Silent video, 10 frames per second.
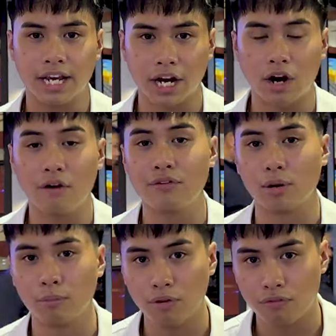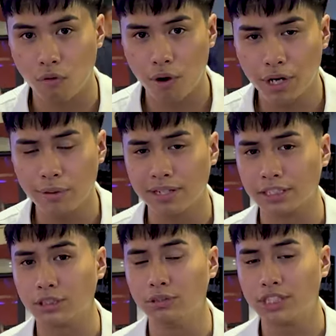care of your move for you in
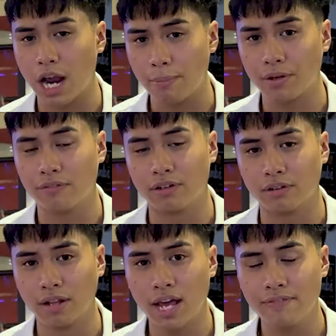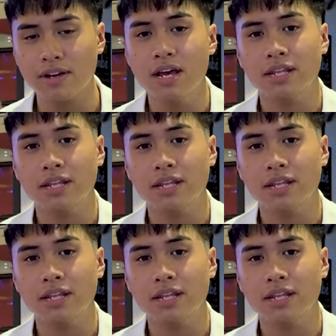this new chapter of your life,